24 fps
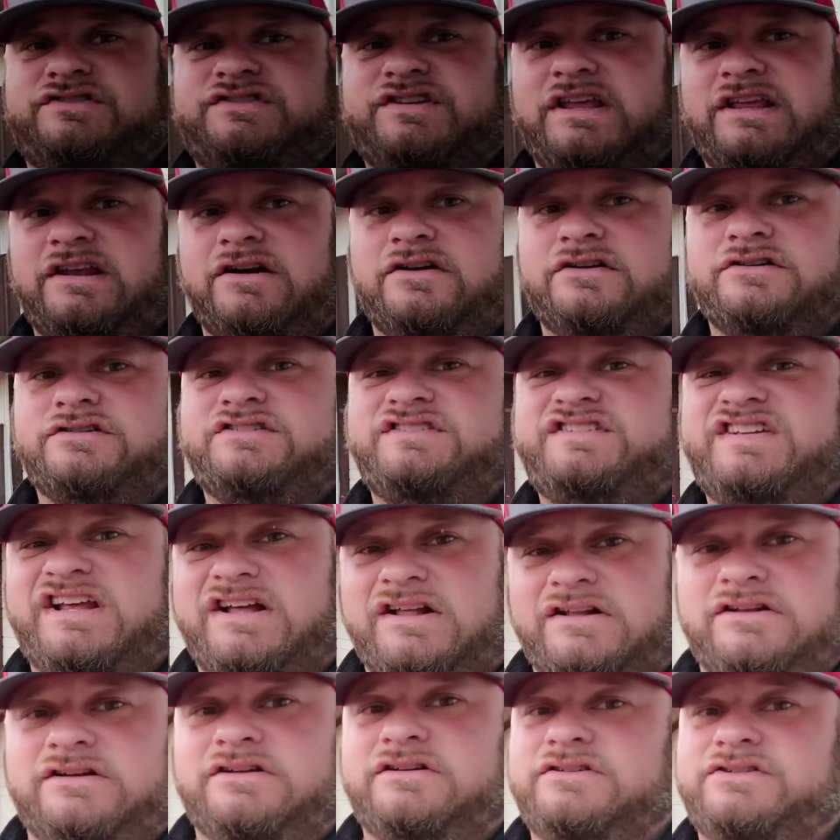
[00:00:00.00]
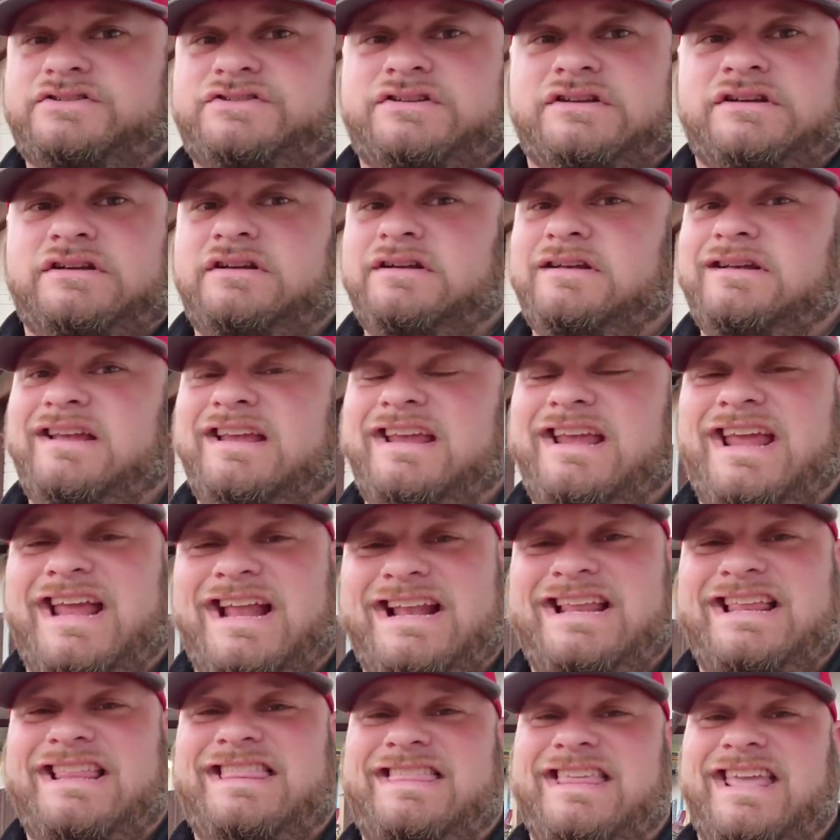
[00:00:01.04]
seeders, tillers,
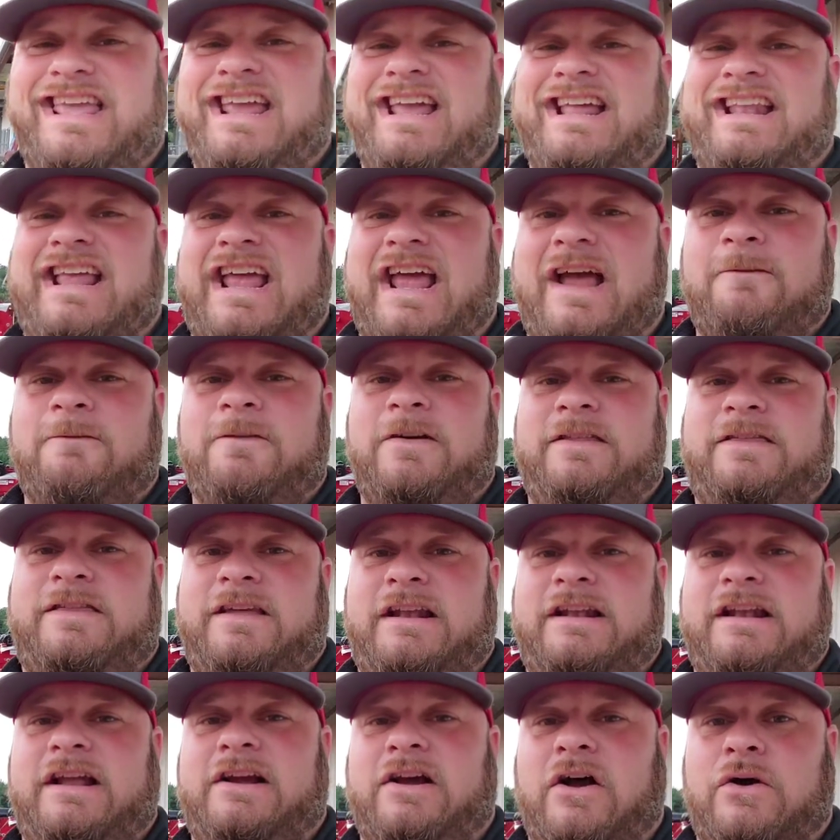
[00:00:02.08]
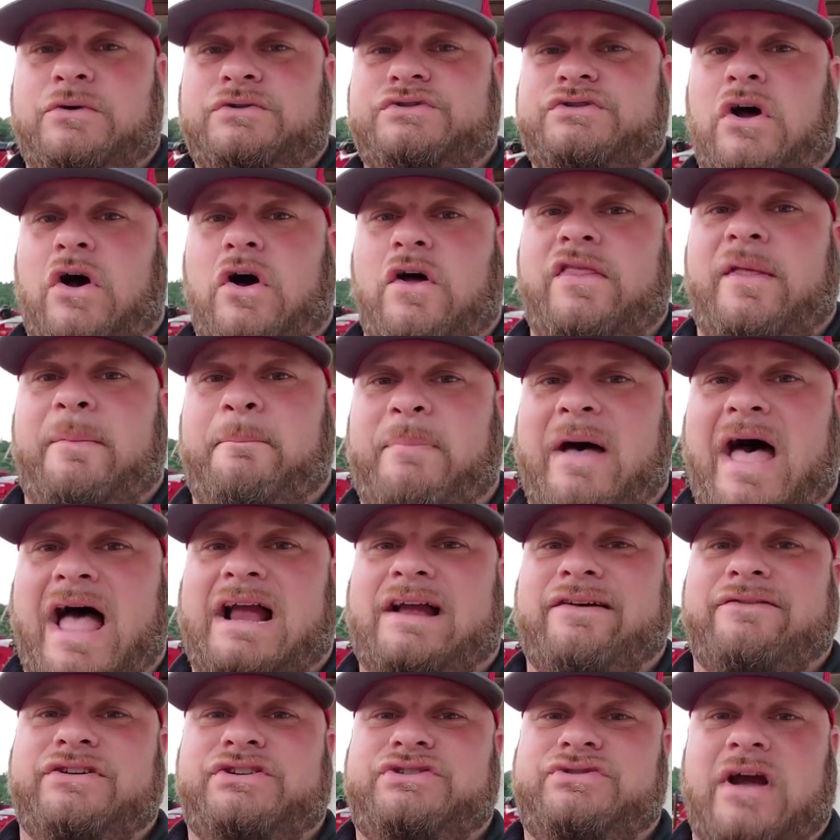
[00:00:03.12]
anything and everything that goes on the back
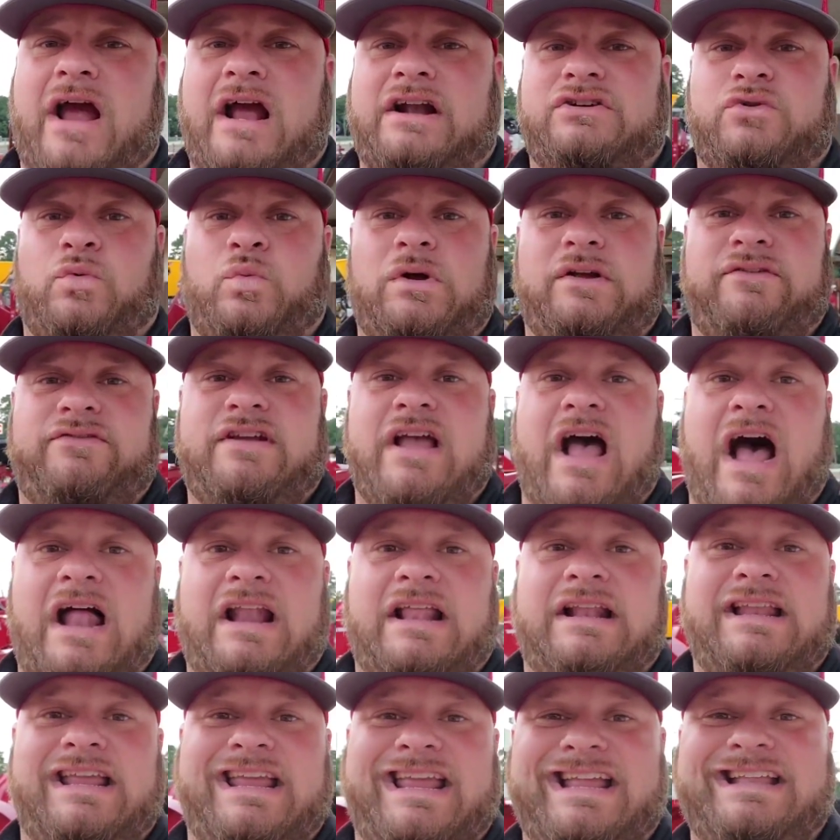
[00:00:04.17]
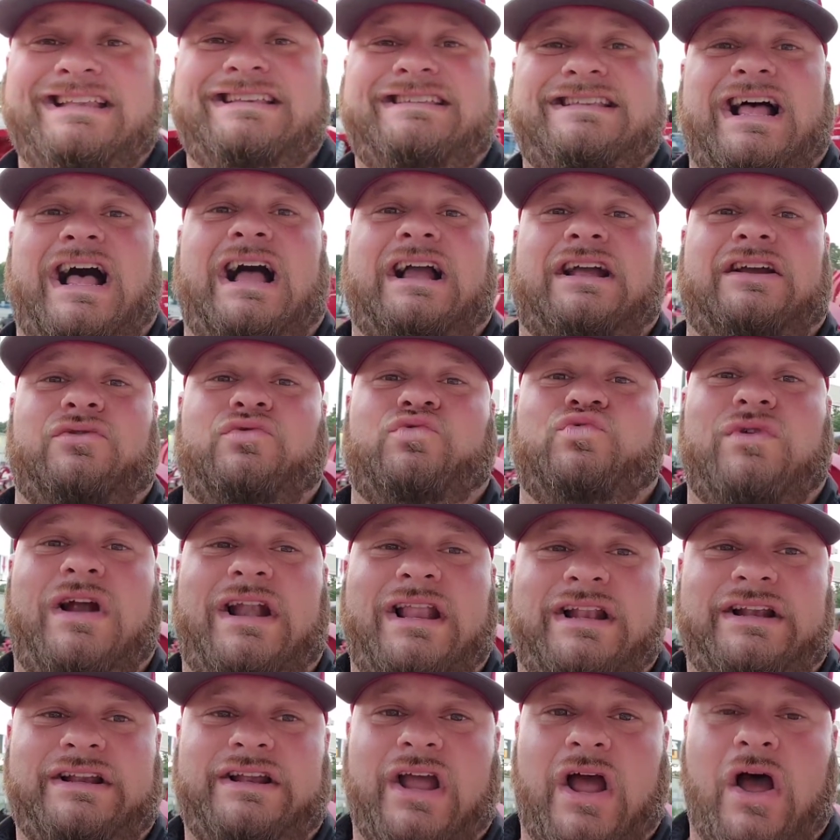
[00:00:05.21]
of a tractor. We've got it in stock, ready
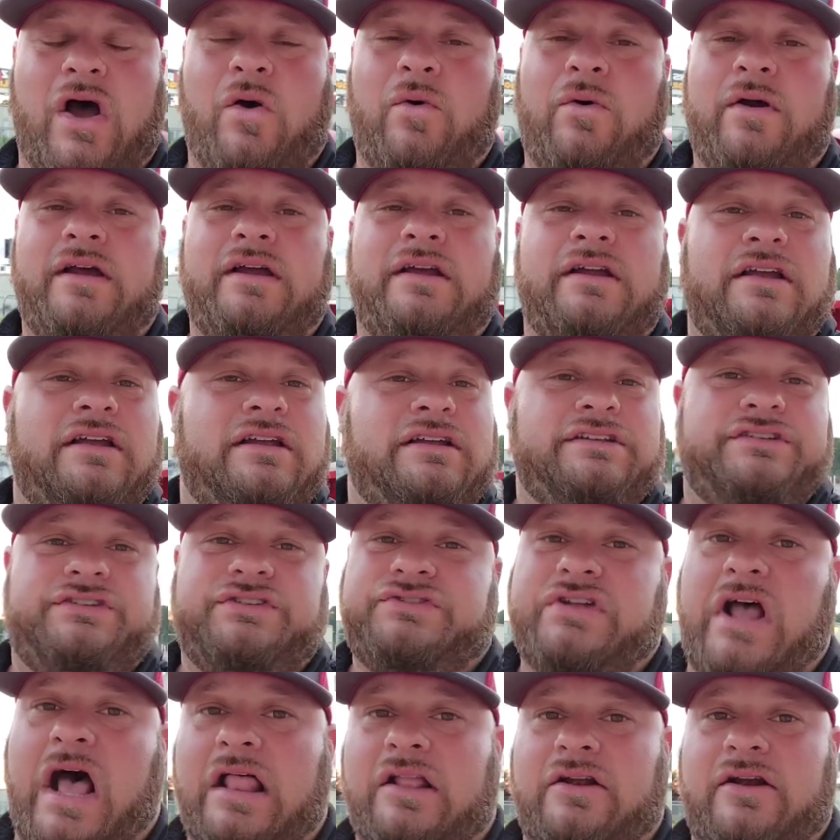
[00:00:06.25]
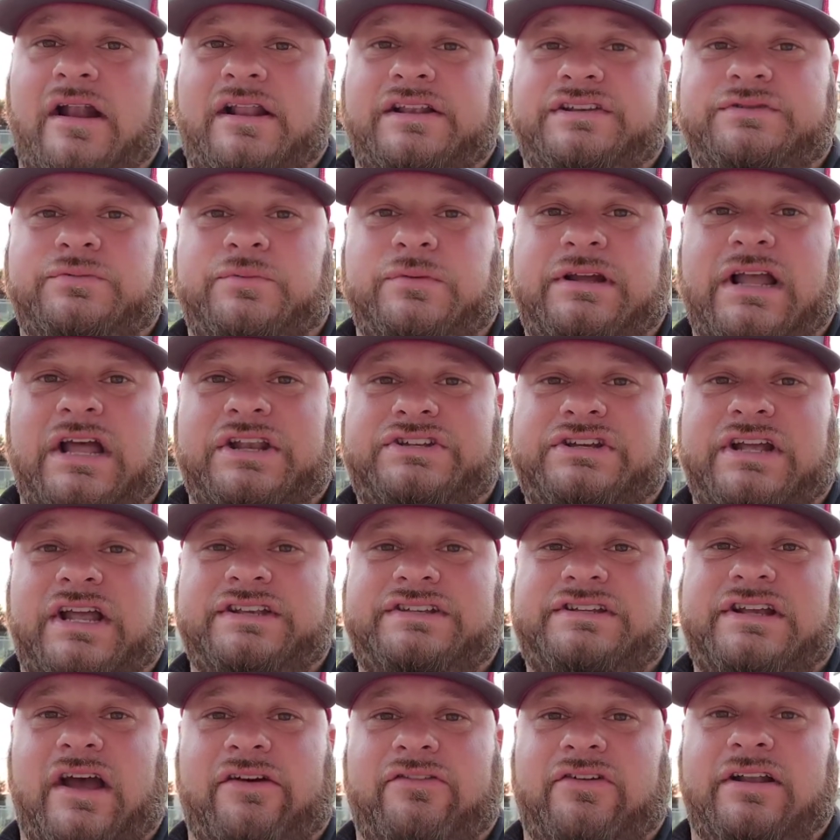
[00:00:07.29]
to go. Just holler at us. We got you guys
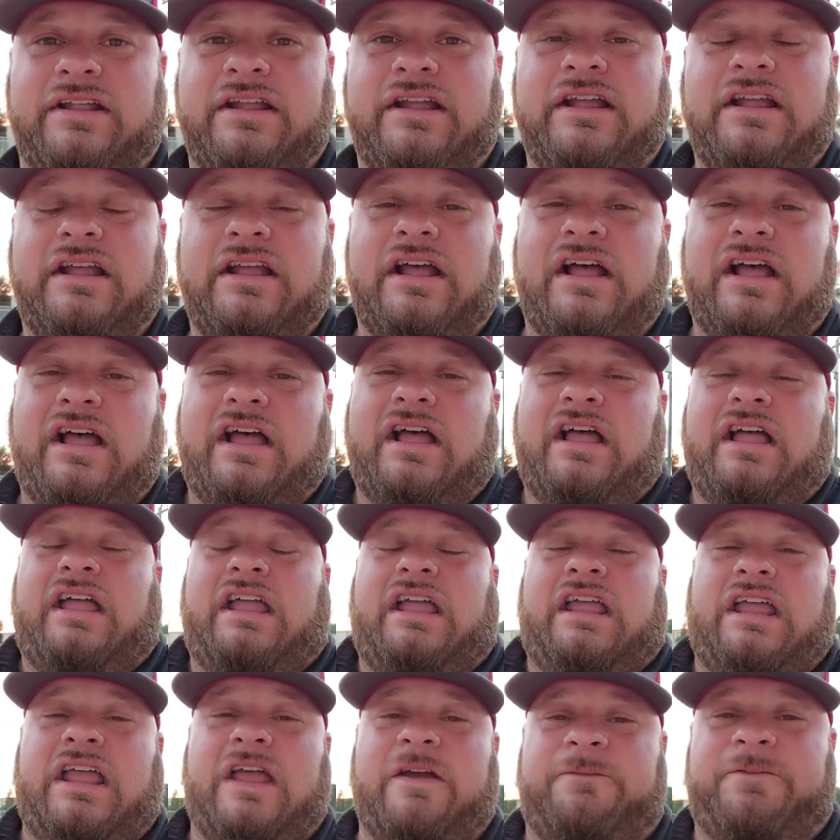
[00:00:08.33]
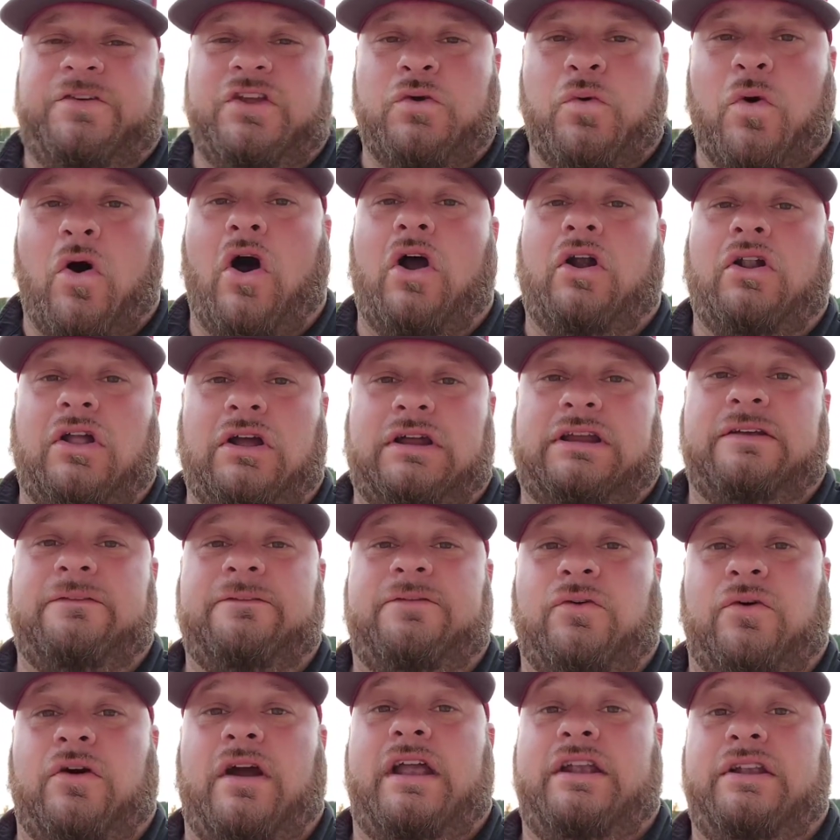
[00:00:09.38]
covered. If you are looking
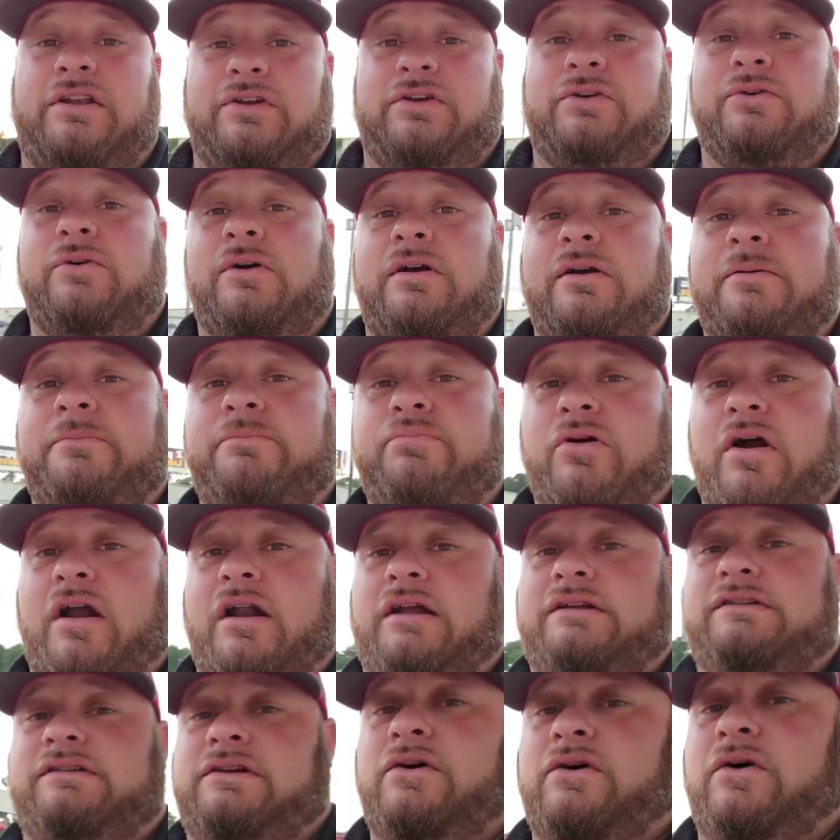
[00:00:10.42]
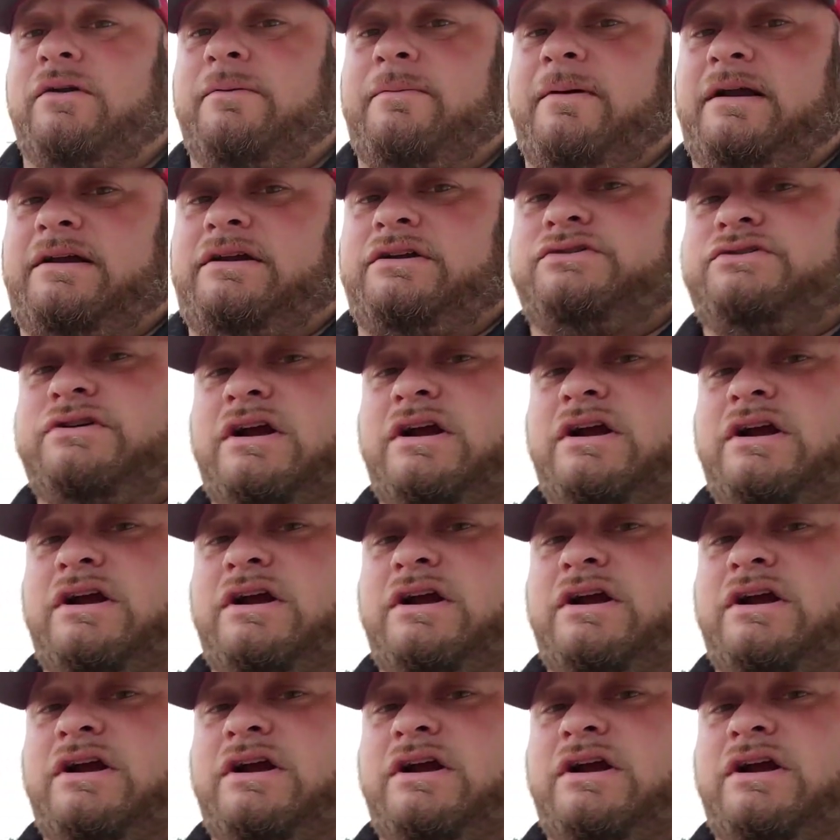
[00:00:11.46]
for a new product to go on the back of your